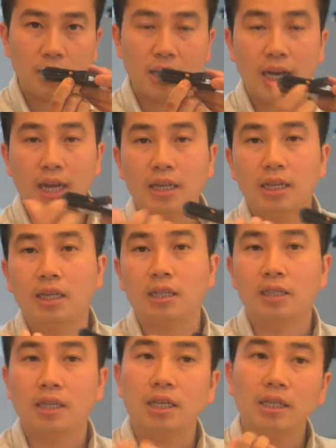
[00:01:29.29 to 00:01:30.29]
Again,
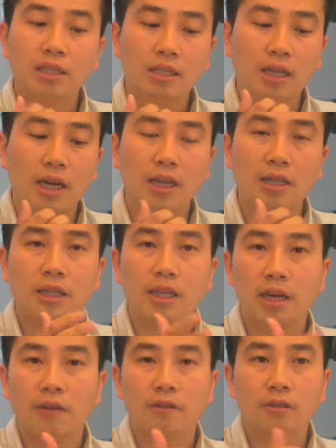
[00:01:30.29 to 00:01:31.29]
it's inside the
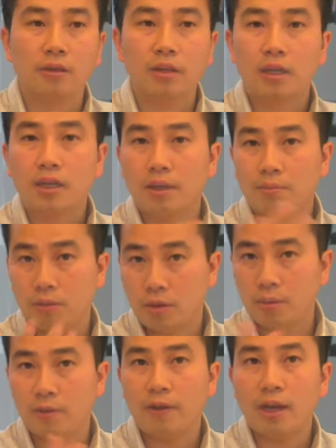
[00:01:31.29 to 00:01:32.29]
cover
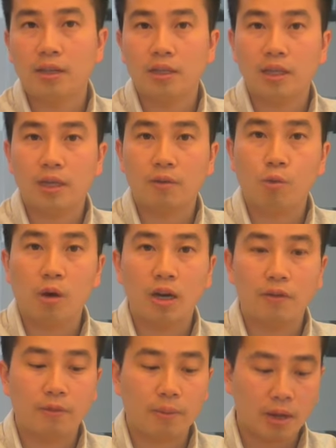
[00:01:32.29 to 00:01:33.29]
to prevent
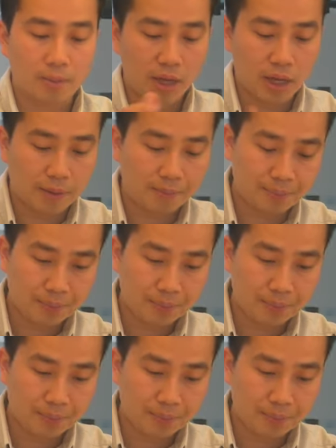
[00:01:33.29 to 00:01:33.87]
water from coming in.